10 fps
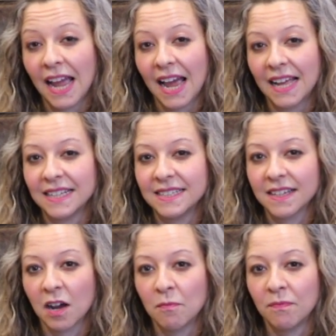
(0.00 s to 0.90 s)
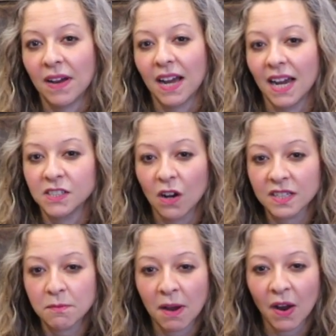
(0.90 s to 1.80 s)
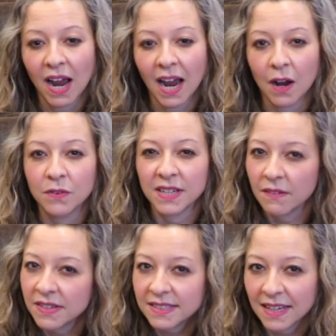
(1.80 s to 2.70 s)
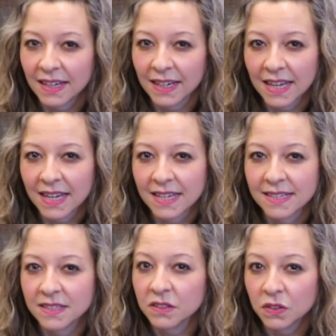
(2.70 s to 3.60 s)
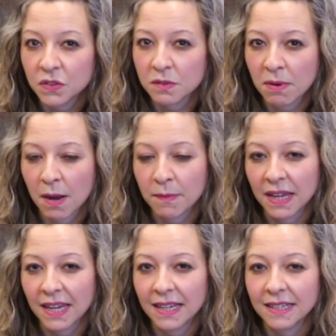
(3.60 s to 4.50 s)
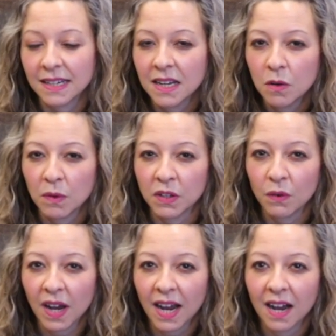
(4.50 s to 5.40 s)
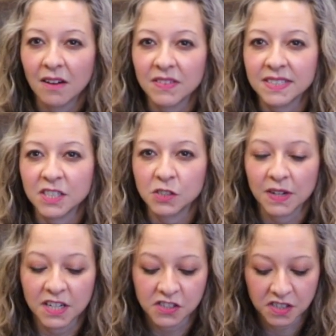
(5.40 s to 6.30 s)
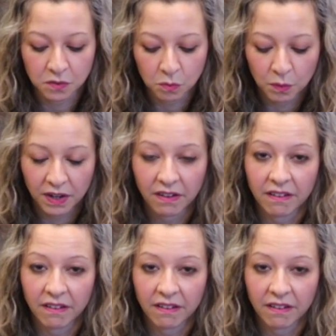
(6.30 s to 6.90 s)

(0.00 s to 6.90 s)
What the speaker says: And I talked about how devastating it is to lose a puppy, and when you have a situation where